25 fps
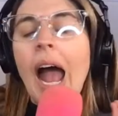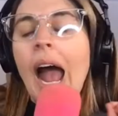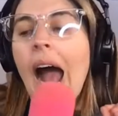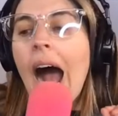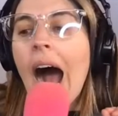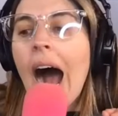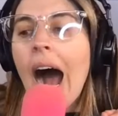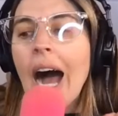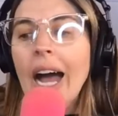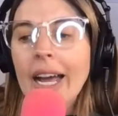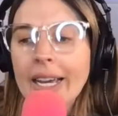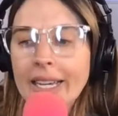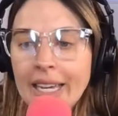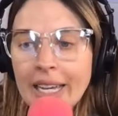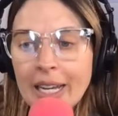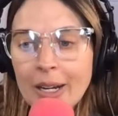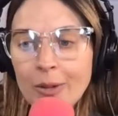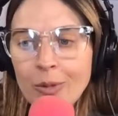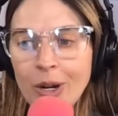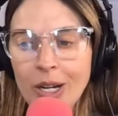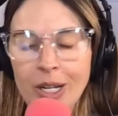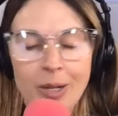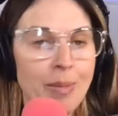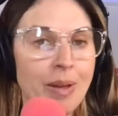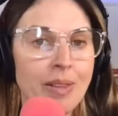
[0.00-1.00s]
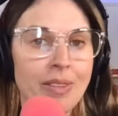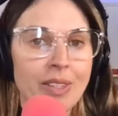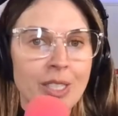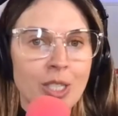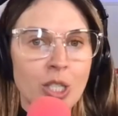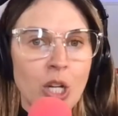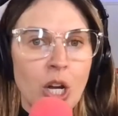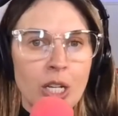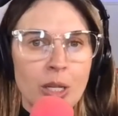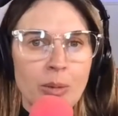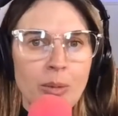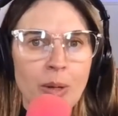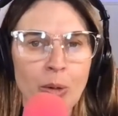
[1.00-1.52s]
I can't recommend this
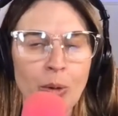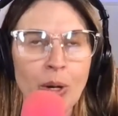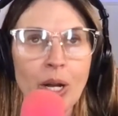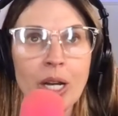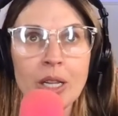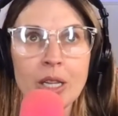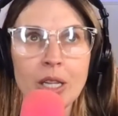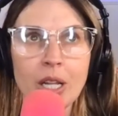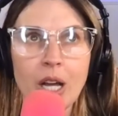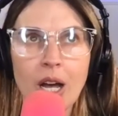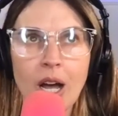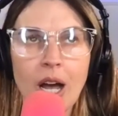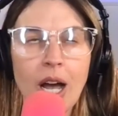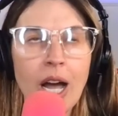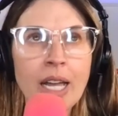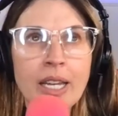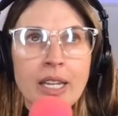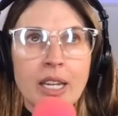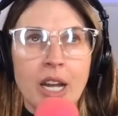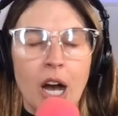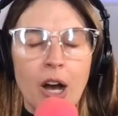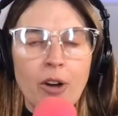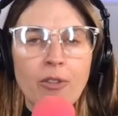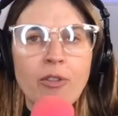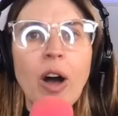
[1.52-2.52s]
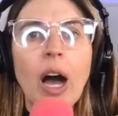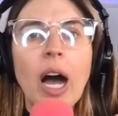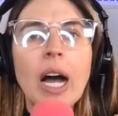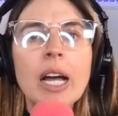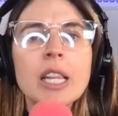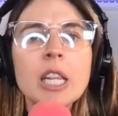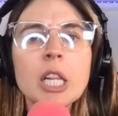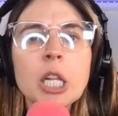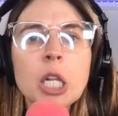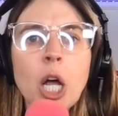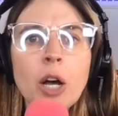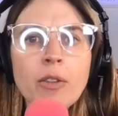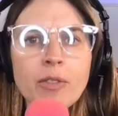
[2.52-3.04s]
documentary enough. I
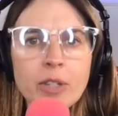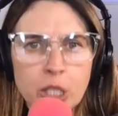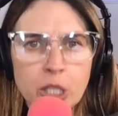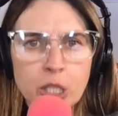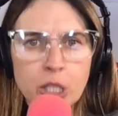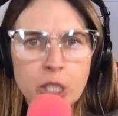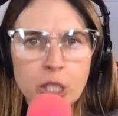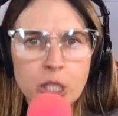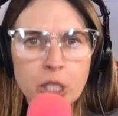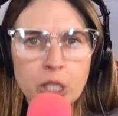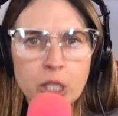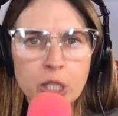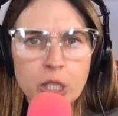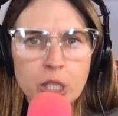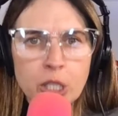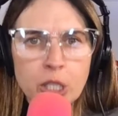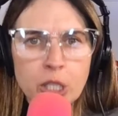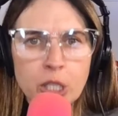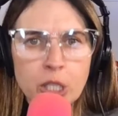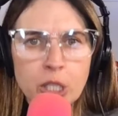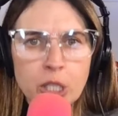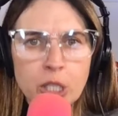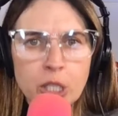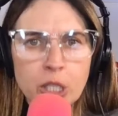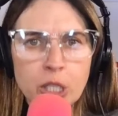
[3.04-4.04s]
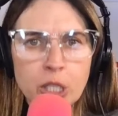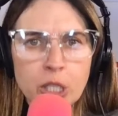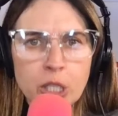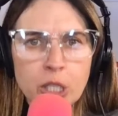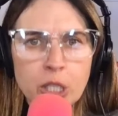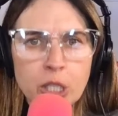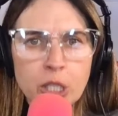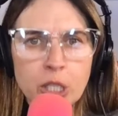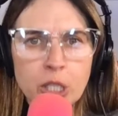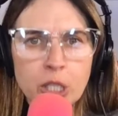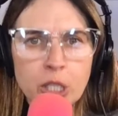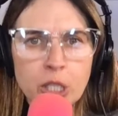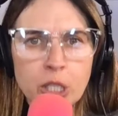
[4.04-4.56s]
love a documentary that keeps you
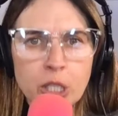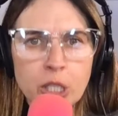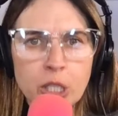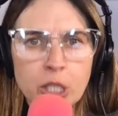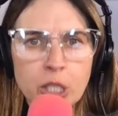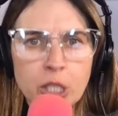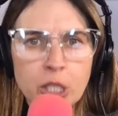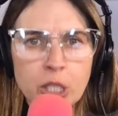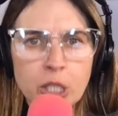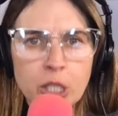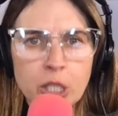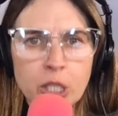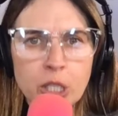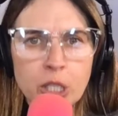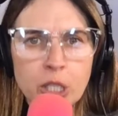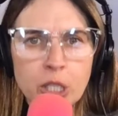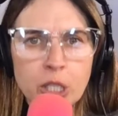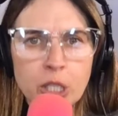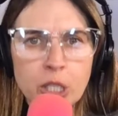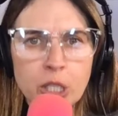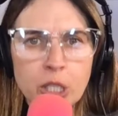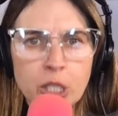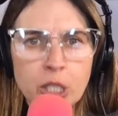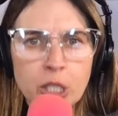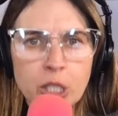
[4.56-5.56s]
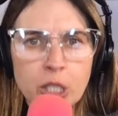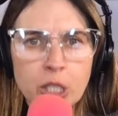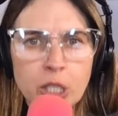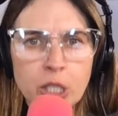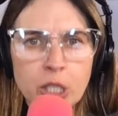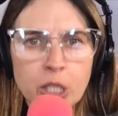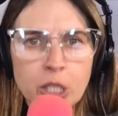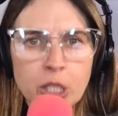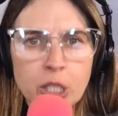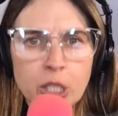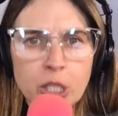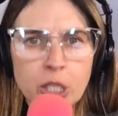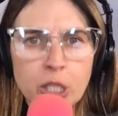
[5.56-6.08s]
going, that keeps you hooked, that
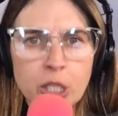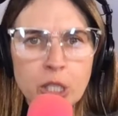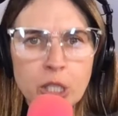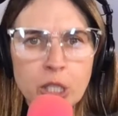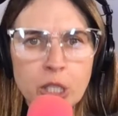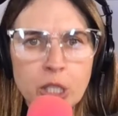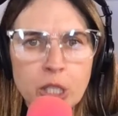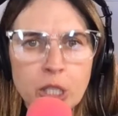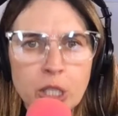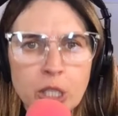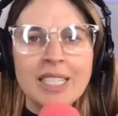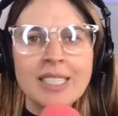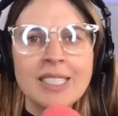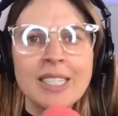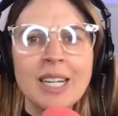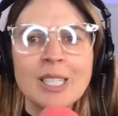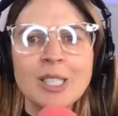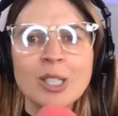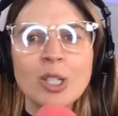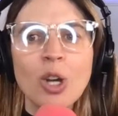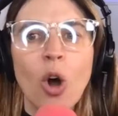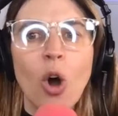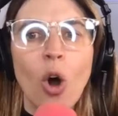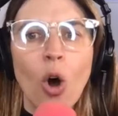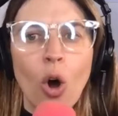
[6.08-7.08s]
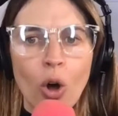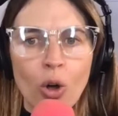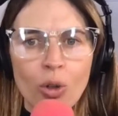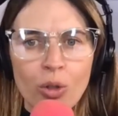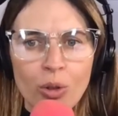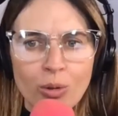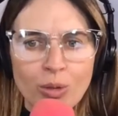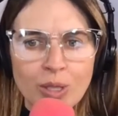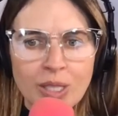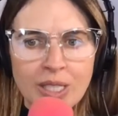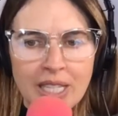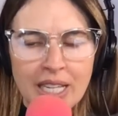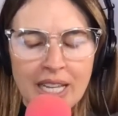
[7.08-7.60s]
makes you think. It does all
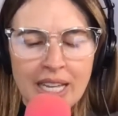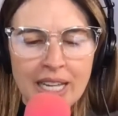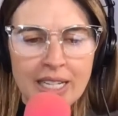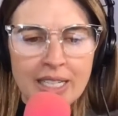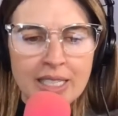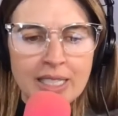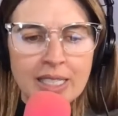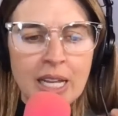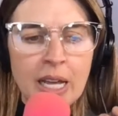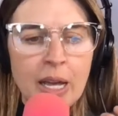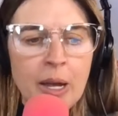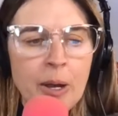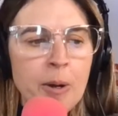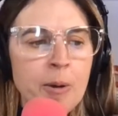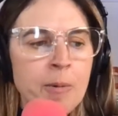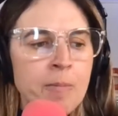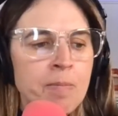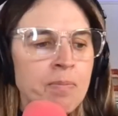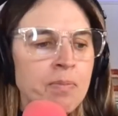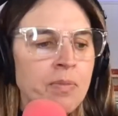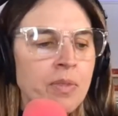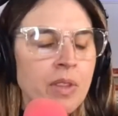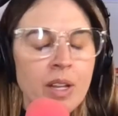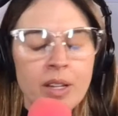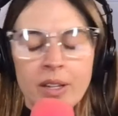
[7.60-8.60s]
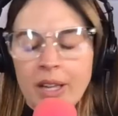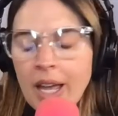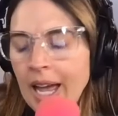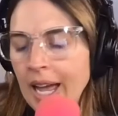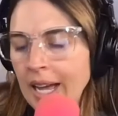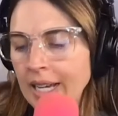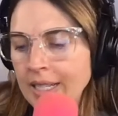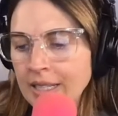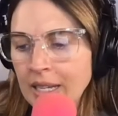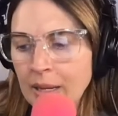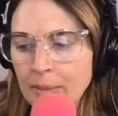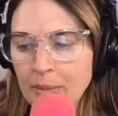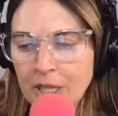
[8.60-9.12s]
those things
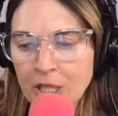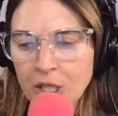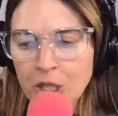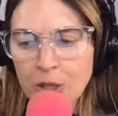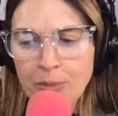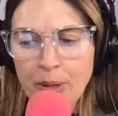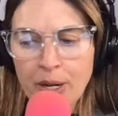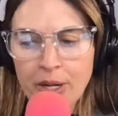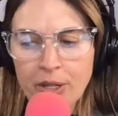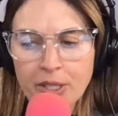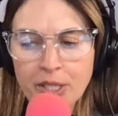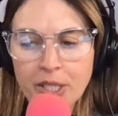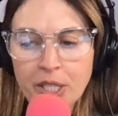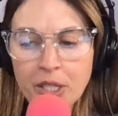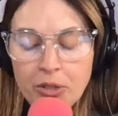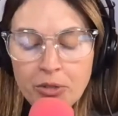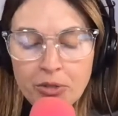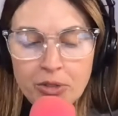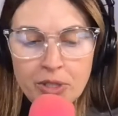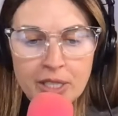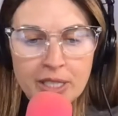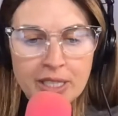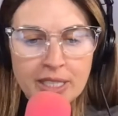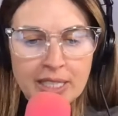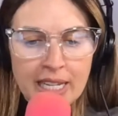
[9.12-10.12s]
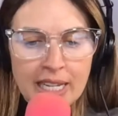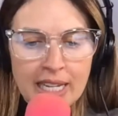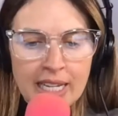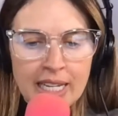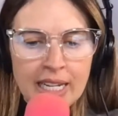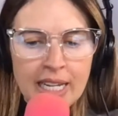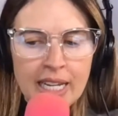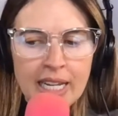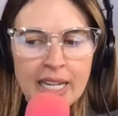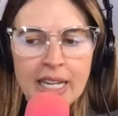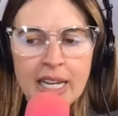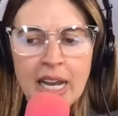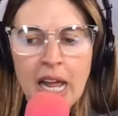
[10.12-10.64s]
as I mentioned, Paris Hilton is in
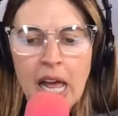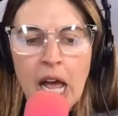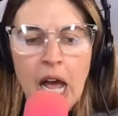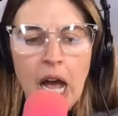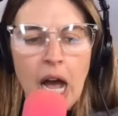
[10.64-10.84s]
it.